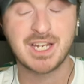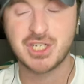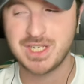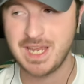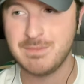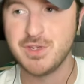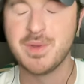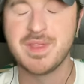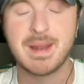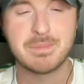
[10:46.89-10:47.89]
I actually came to
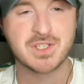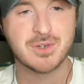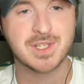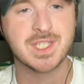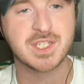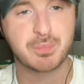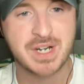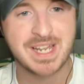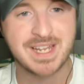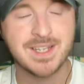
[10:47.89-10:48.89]
you with an episode in the
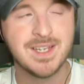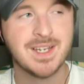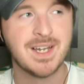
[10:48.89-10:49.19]
spring.